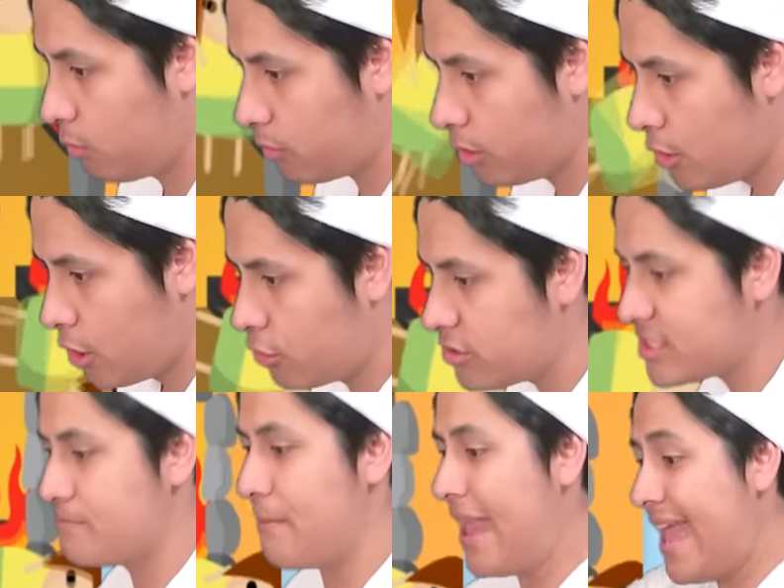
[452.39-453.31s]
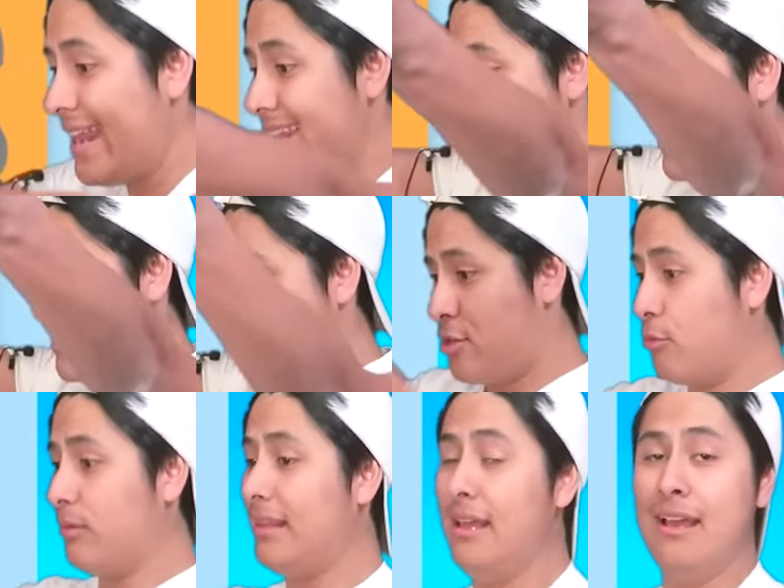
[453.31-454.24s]
Wh whose man is this?
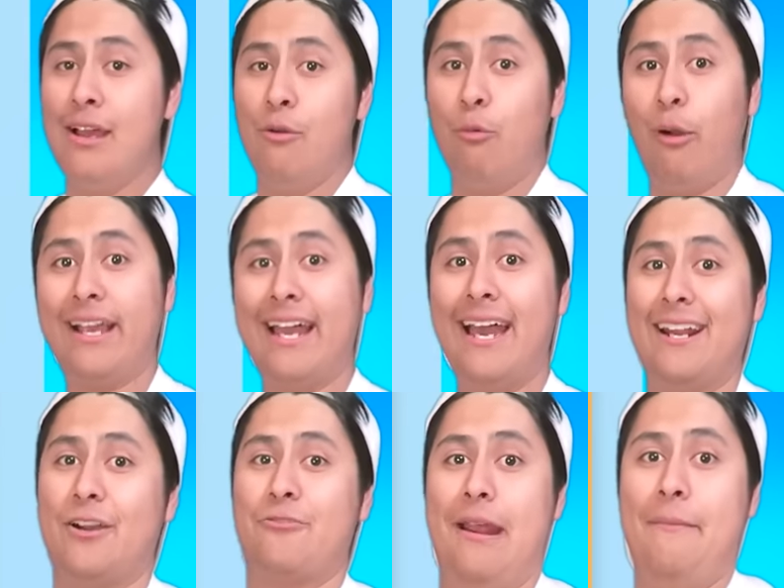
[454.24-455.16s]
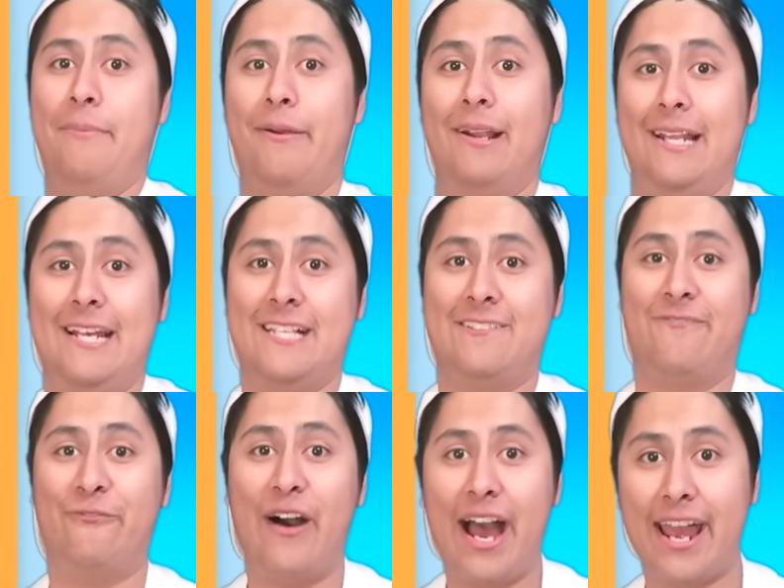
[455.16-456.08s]
Who? What kind of grandparent is
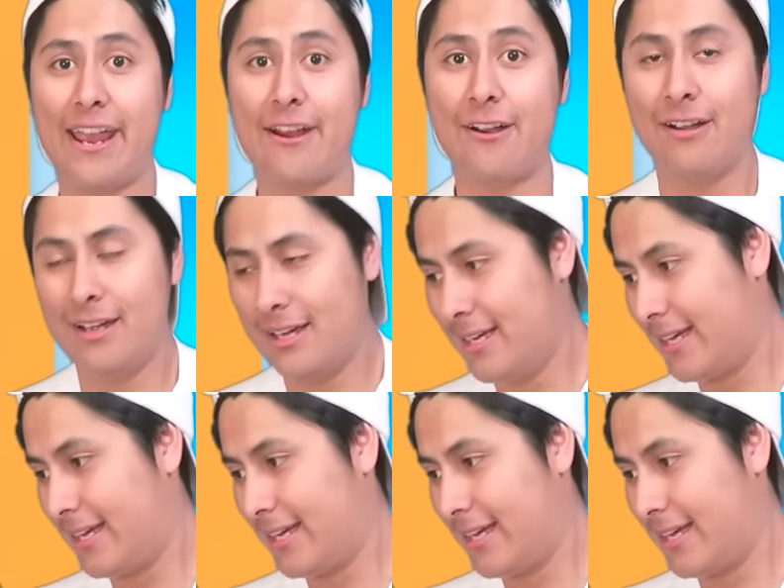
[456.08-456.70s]
fire?